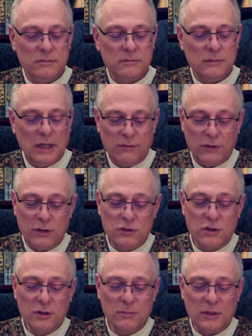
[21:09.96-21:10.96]
even the
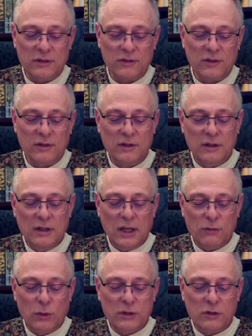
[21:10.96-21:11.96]
Germans,
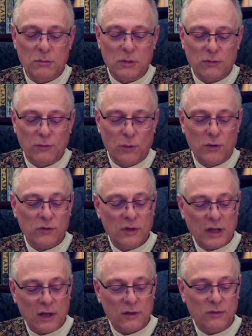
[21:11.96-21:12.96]
if one could but force it
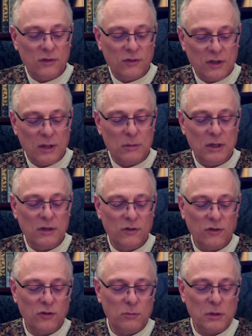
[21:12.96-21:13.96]
out of its timid and
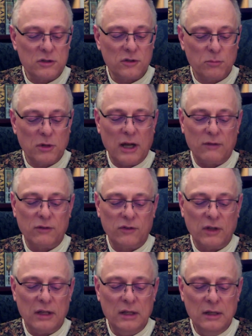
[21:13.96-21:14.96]
suspicious
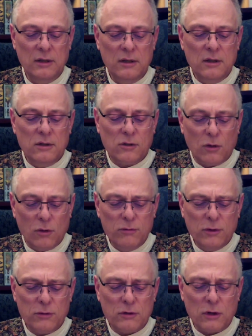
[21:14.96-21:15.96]
privacy, to
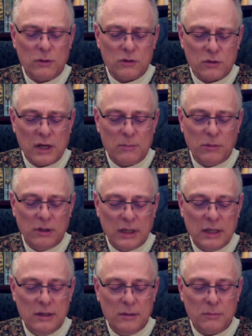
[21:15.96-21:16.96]
overthrow and trample
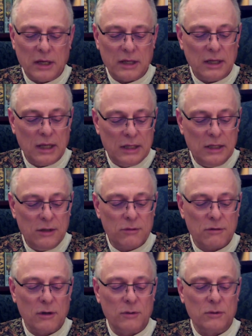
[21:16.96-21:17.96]
in the mud any
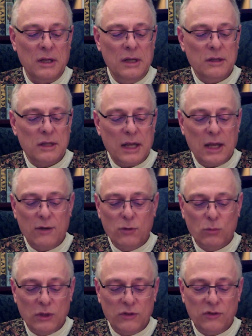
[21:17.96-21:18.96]
throne that ever
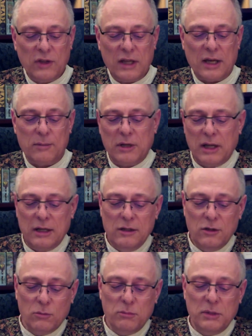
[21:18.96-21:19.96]
was set up and any
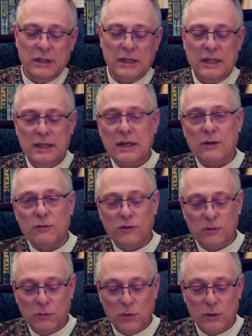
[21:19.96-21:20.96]
nobility that ever
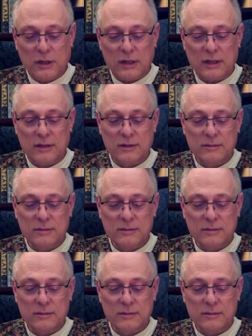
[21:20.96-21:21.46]
supported it.